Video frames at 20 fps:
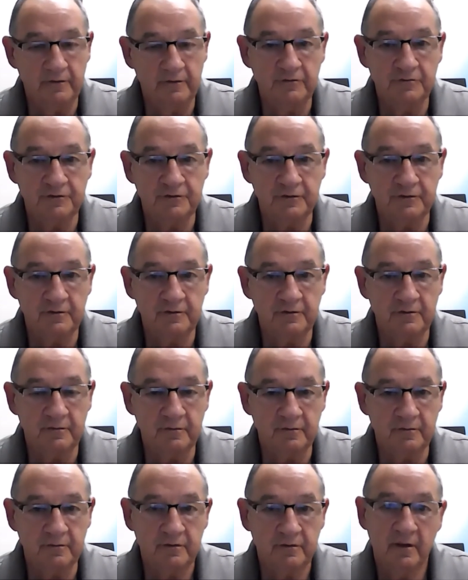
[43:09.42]
Yeah, you
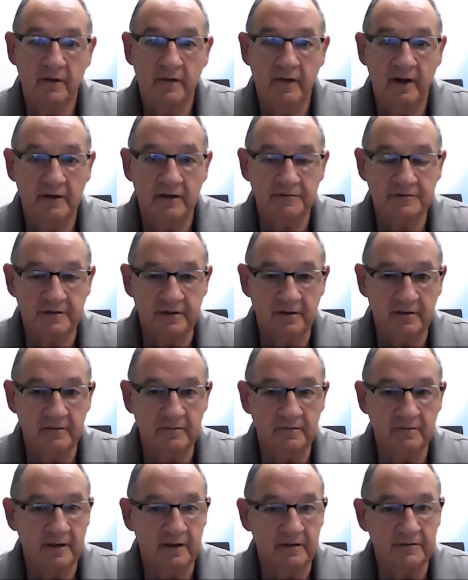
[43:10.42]
shouldn't. Thou
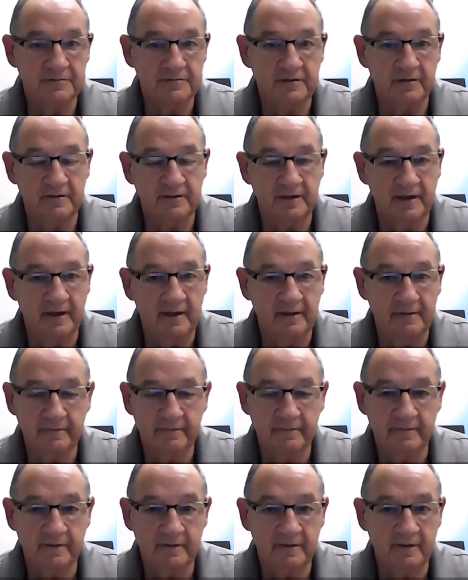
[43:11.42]
shalt
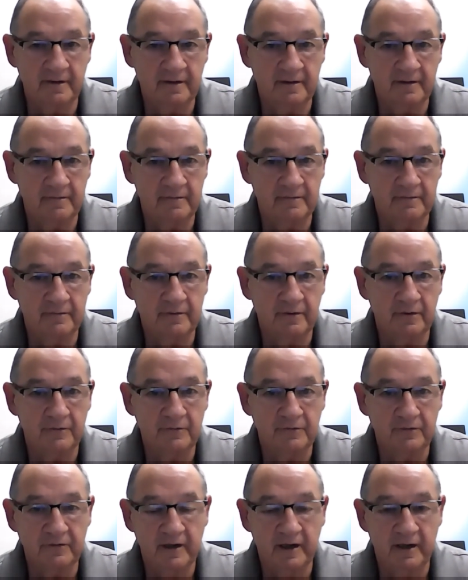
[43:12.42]
not.
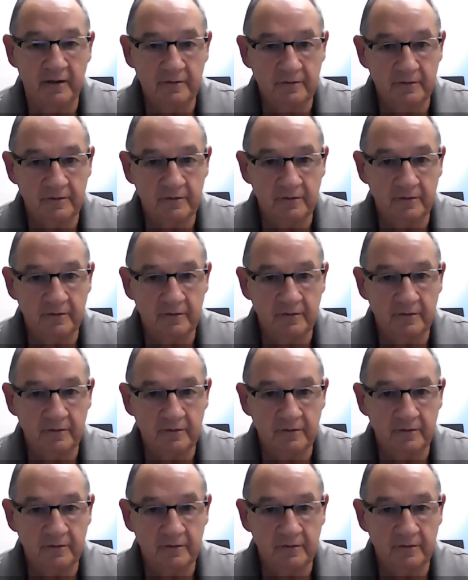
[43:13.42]
Don't do that.